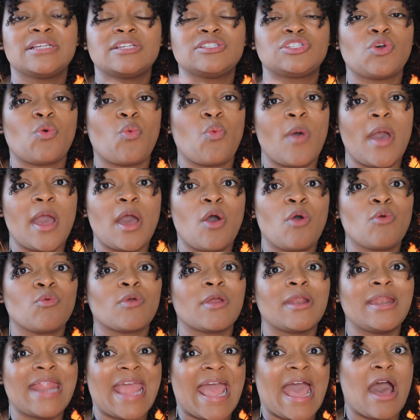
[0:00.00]
it's a
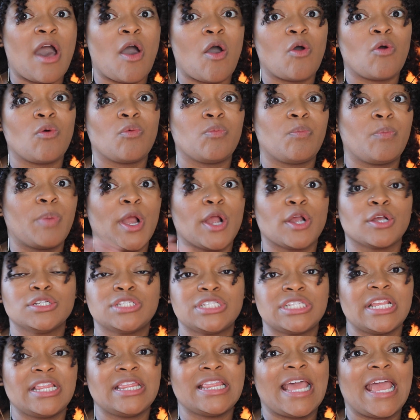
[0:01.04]
well-renowned
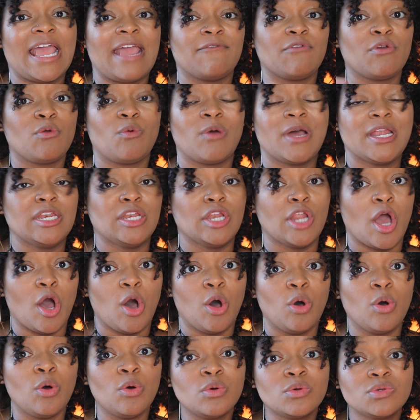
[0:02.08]
person that everyone
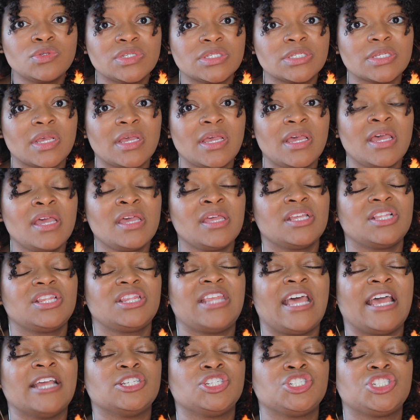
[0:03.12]
knows,
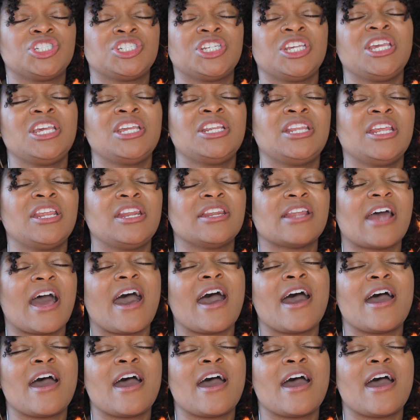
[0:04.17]
that she didn't